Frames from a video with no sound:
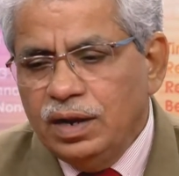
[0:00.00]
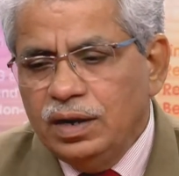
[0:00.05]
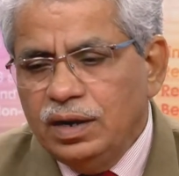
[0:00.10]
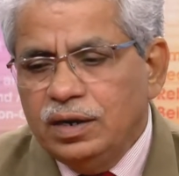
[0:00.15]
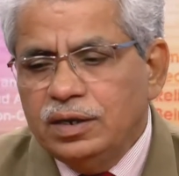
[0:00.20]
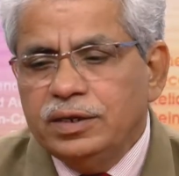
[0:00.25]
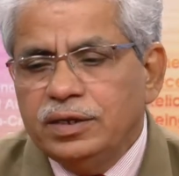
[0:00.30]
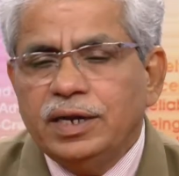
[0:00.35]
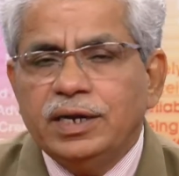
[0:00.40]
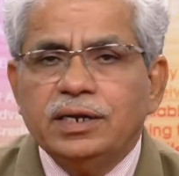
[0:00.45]

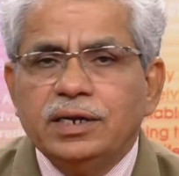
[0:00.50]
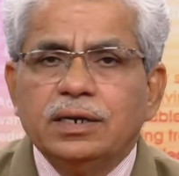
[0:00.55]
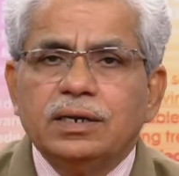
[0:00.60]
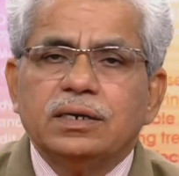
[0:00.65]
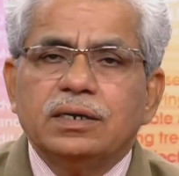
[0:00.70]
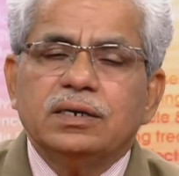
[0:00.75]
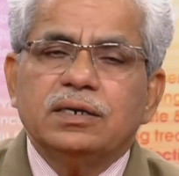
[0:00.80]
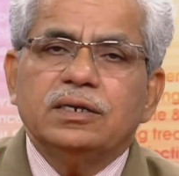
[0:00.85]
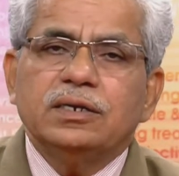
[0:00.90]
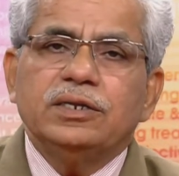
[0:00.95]
Then
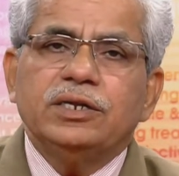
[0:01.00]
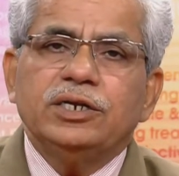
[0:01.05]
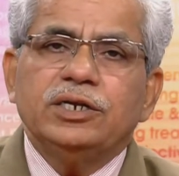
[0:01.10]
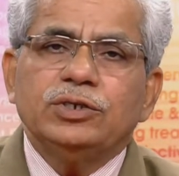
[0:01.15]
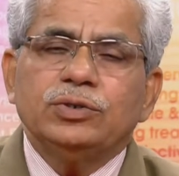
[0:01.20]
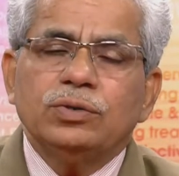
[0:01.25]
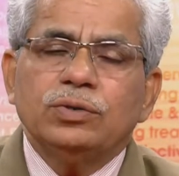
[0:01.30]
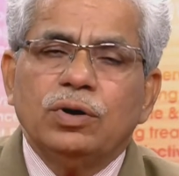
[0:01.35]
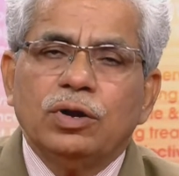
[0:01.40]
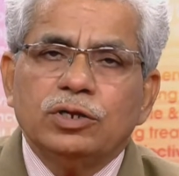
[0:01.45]
they
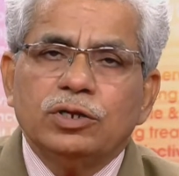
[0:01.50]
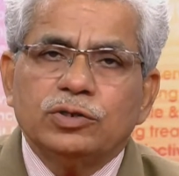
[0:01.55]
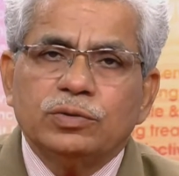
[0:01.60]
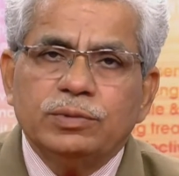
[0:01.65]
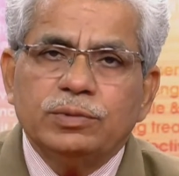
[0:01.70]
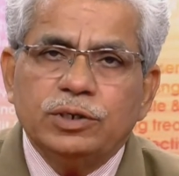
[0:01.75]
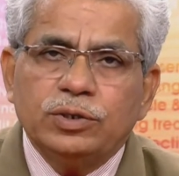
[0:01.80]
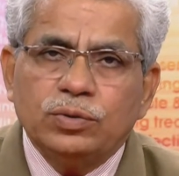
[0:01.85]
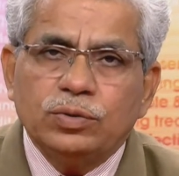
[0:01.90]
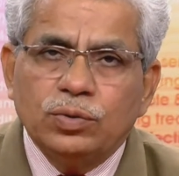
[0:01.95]
should also be
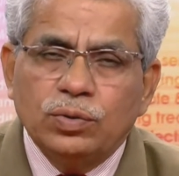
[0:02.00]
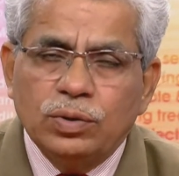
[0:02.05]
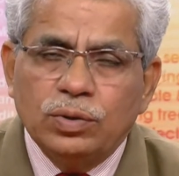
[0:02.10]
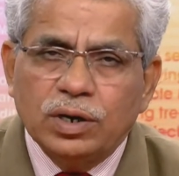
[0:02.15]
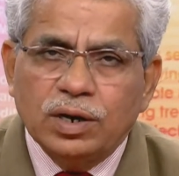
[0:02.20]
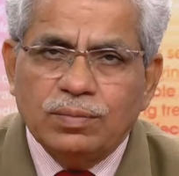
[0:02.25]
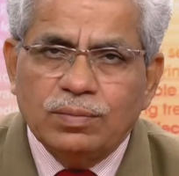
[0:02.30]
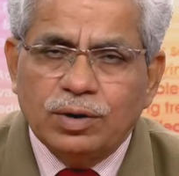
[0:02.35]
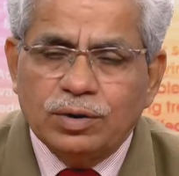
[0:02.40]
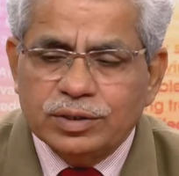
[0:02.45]
told
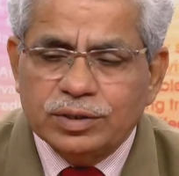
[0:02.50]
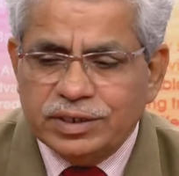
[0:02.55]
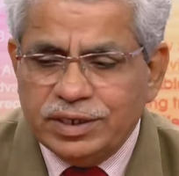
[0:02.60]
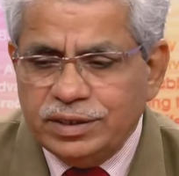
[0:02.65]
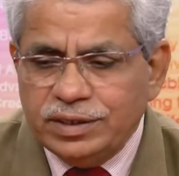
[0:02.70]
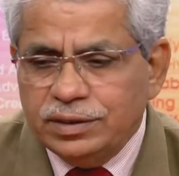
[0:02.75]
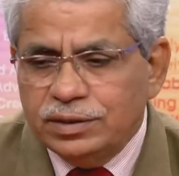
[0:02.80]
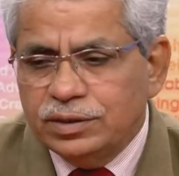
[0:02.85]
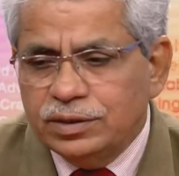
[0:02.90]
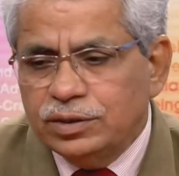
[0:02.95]
about
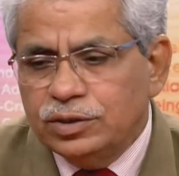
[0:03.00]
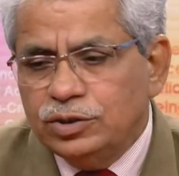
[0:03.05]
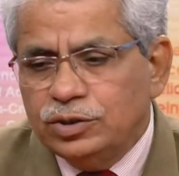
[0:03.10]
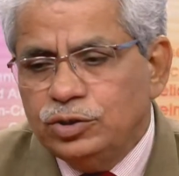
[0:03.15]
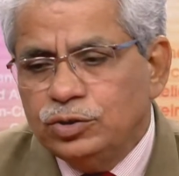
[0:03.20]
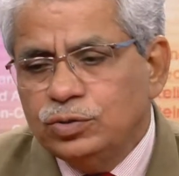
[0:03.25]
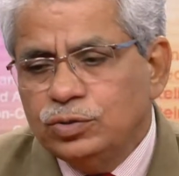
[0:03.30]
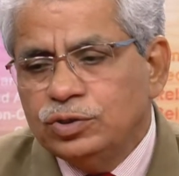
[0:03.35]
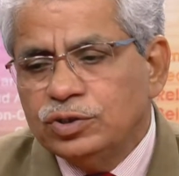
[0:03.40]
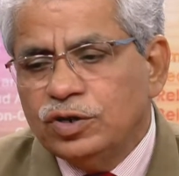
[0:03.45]
that
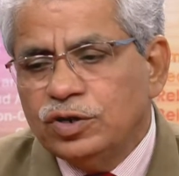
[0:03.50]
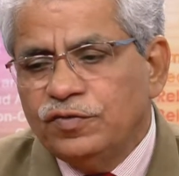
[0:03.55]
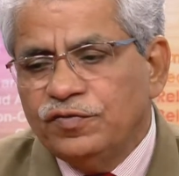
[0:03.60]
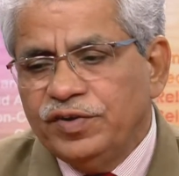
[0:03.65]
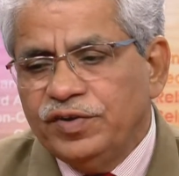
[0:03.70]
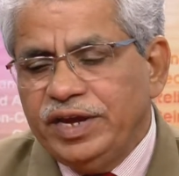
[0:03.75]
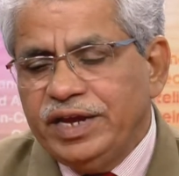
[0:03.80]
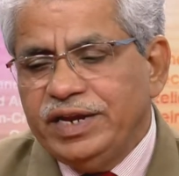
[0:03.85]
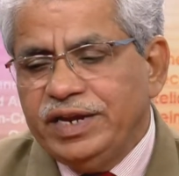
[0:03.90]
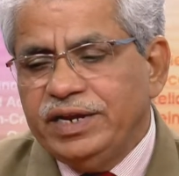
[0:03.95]
use of
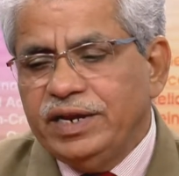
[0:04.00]
aerial